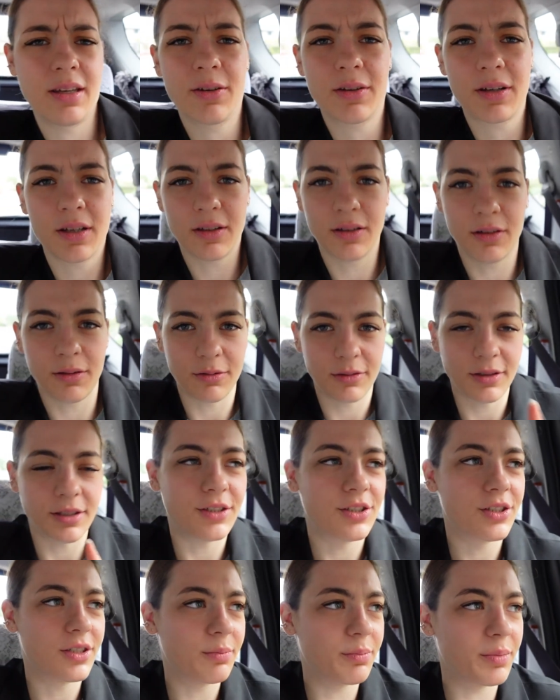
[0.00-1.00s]
You cannot
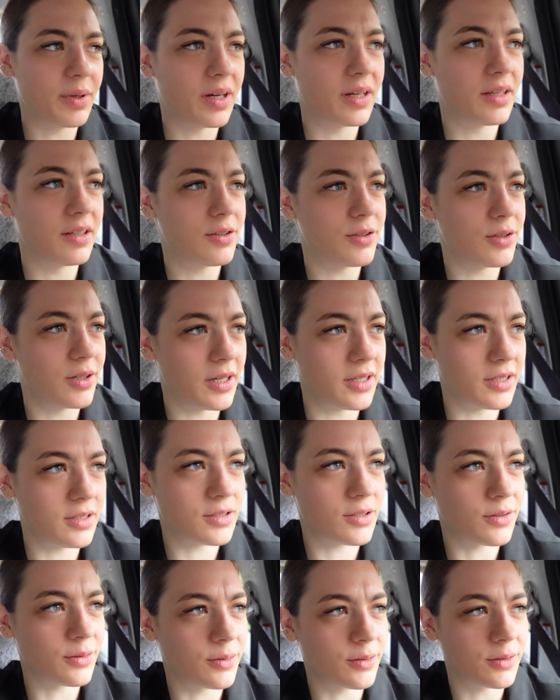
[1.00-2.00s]
reach it by train
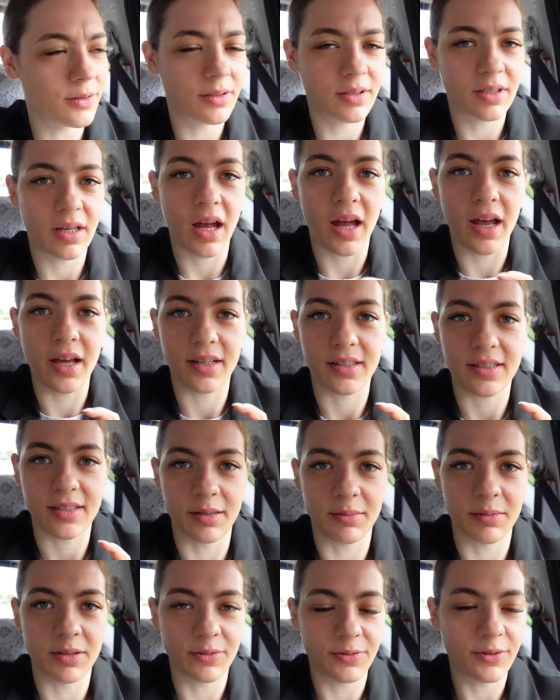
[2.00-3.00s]
so good,
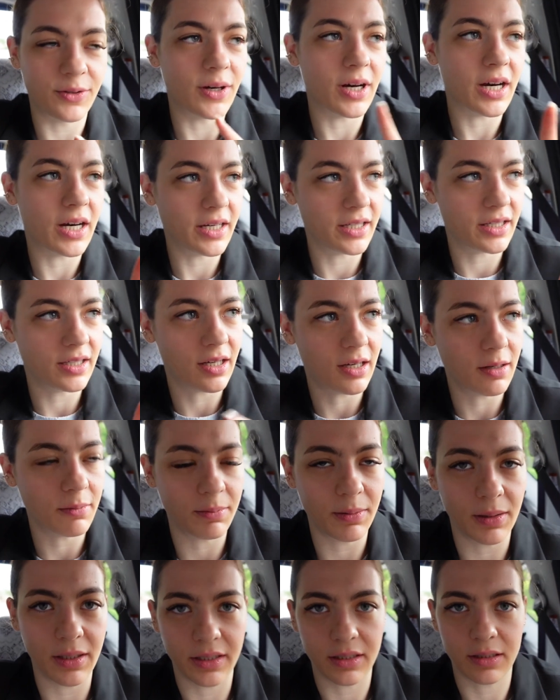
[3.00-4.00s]
except if you hike up
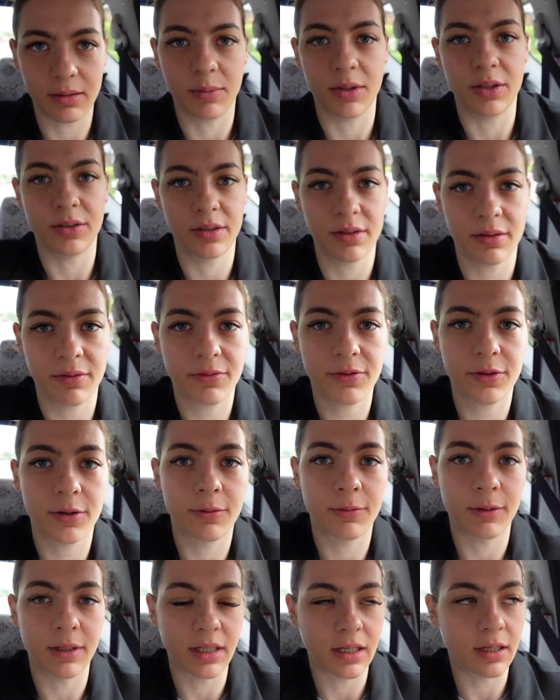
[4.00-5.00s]
like the mountain for
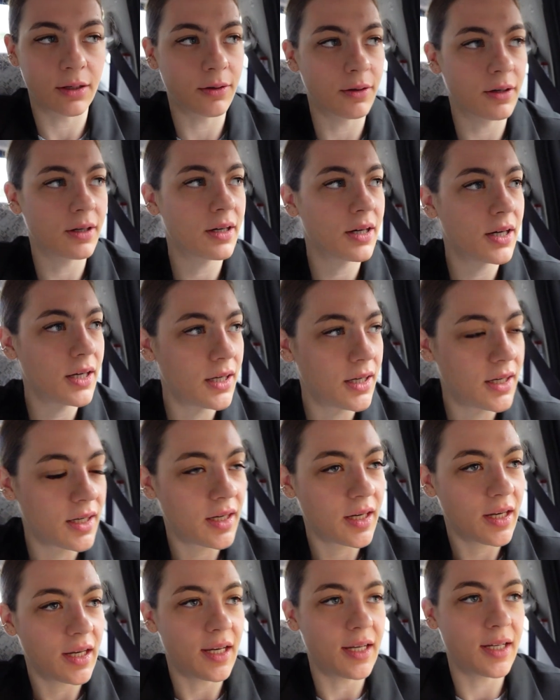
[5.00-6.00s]
one hour.
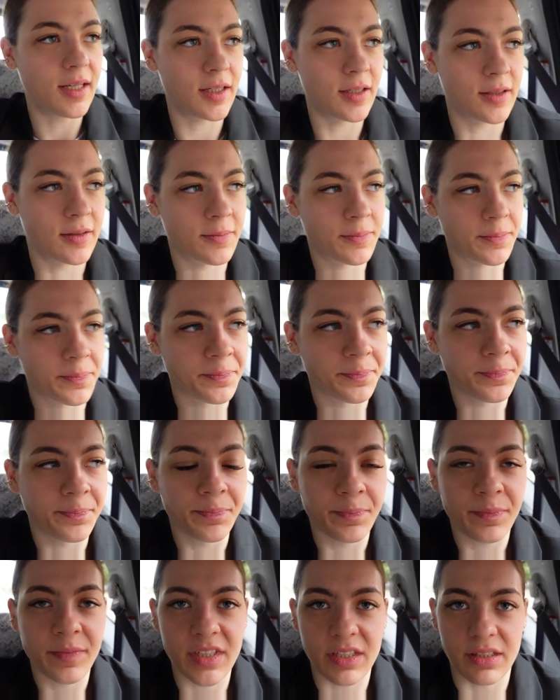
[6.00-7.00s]
And
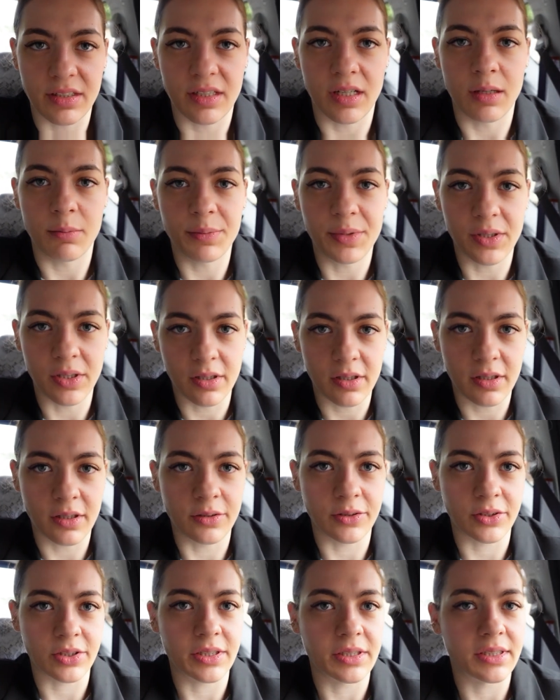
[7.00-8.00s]
the temple
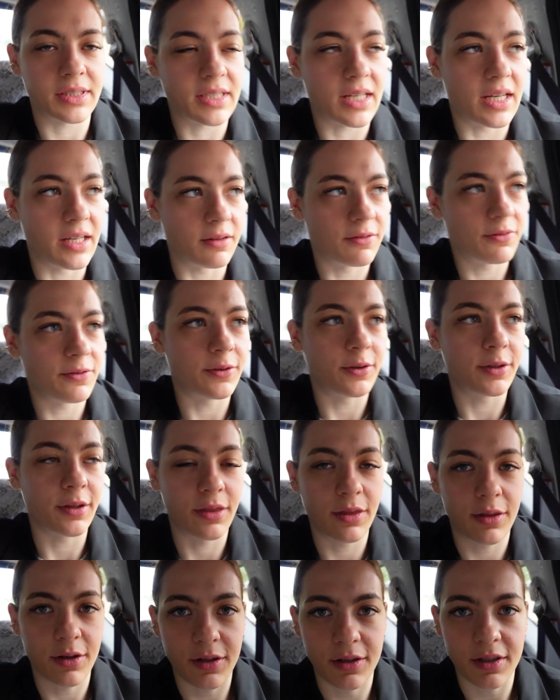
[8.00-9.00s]
closes at
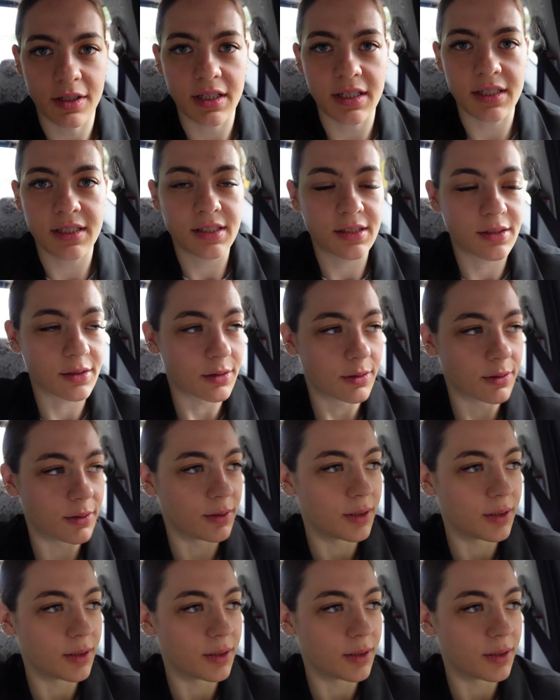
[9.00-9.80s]
4.30, so